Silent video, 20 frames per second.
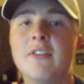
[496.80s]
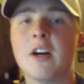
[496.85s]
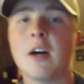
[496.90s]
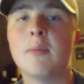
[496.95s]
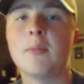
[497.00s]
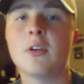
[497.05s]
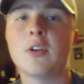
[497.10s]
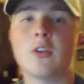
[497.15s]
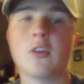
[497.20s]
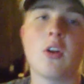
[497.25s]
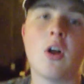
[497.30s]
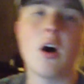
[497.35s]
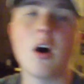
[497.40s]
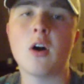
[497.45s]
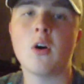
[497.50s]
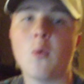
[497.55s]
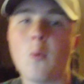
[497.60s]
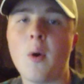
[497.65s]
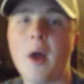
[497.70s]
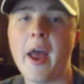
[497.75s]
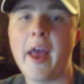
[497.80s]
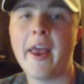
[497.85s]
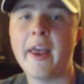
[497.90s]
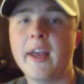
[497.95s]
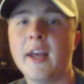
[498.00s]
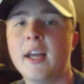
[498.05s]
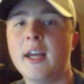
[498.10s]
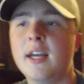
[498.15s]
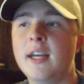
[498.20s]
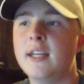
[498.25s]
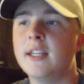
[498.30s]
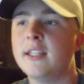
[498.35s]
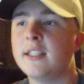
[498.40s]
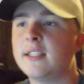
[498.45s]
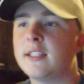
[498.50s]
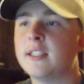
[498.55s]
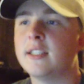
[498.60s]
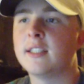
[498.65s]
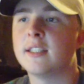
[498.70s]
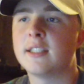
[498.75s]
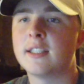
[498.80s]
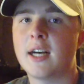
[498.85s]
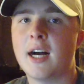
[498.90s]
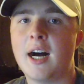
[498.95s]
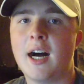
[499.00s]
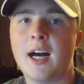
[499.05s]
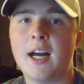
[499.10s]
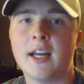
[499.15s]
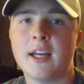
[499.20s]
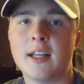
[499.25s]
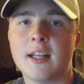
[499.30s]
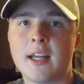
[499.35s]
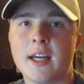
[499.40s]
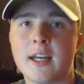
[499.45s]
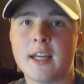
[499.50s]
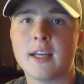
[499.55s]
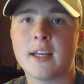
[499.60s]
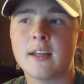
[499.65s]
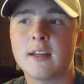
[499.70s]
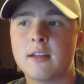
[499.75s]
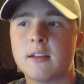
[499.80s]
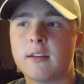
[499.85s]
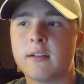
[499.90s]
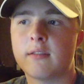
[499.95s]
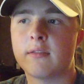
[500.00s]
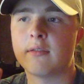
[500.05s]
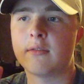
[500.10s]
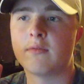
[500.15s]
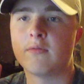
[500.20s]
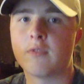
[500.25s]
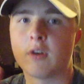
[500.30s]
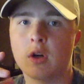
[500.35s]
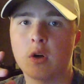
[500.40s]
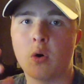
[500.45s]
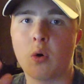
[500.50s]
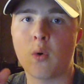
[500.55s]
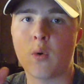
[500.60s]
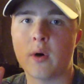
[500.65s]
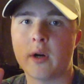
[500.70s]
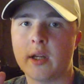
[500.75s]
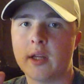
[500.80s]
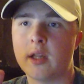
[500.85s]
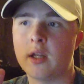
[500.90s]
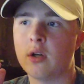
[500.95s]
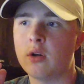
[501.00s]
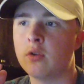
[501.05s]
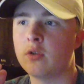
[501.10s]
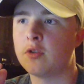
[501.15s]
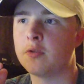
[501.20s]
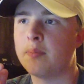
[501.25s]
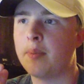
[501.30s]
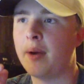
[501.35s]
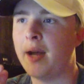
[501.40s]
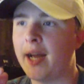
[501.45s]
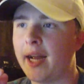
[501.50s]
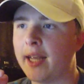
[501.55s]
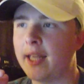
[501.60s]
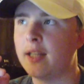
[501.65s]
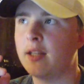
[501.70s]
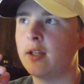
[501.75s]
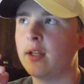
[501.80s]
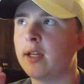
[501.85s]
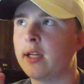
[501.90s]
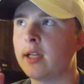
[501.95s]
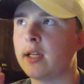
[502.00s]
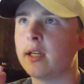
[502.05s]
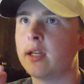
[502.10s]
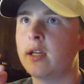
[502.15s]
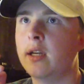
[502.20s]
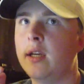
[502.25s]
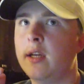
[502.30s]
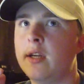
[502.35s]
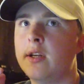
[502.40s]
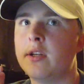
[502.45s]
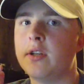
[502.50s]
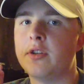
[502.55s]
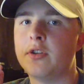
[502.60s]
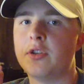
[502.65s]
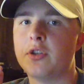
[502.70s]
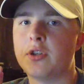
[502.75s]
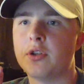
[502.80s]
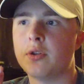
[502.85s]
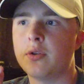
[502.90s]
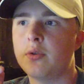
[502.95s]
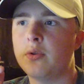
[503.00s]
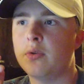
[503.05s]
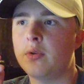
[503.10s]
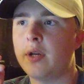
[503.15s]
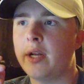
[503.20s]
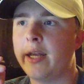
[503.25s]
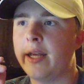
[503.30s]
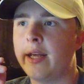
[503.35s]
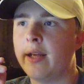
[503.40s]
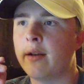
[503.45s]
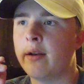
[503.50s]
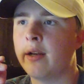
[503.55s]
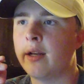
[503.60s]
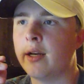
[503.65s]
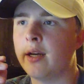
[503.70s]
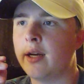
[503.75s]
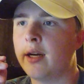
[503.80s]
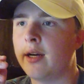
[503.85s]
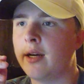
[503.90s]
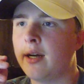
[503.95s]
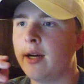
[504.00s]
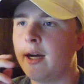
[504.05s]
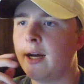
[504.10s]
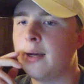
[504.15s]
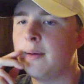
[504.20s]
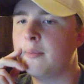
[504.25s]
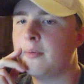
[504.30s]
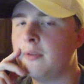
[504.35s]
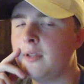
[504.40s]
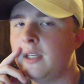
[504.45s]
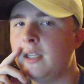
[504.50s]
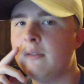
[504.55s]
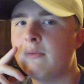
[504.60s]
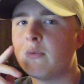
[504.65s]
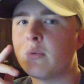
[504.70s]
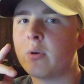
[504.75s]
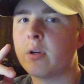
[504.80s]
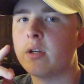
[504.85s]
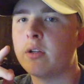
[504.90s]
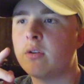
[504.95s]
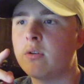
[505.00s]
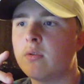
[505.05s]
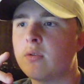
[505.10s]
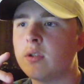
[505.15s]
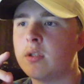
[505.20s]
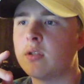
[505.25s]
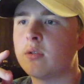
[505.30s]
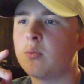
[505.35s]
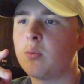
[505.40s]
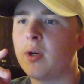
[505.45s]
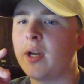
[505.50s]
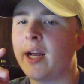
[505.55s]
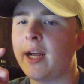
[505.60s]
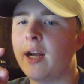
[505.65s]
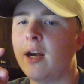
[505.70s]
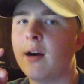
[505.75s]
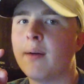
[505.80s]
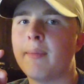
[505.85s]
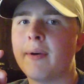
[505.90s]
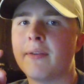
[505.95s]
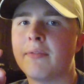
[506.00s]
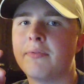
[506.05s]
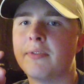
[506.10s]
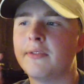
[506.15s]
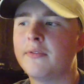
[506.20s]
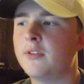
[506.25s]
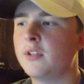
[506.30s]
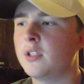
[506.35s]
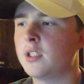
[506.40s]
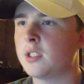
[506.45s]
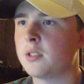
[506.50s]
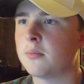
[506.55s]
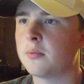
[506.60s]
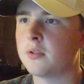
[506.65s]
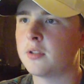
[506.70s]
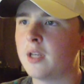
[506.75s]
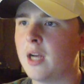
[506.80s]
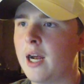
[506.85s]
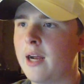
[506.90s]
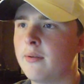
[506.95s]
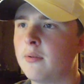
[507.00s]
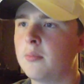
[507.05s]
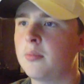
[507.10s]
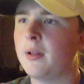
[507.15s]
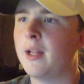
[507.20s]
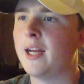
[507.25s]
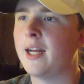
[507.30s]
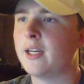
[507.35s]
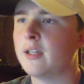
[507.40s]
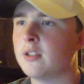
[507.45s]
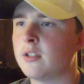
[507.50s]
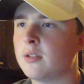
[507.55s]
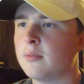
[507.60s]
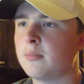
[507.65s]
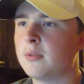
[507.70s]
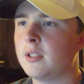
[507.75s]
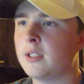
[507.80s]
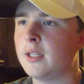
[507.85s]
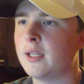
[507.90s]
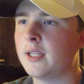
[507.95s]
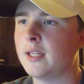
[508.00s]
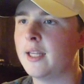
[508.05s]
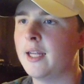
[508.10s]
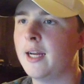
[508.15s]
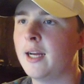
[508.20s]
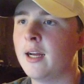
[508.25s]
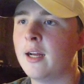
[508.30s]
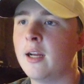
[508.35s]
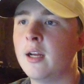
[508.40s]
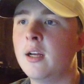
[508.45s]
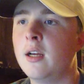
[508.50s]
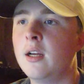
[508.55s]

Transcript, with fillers: come a long way since I, like, recorded those back in, like, June, and I believe one of those is when I got my 50 subscriber plaque or something like that.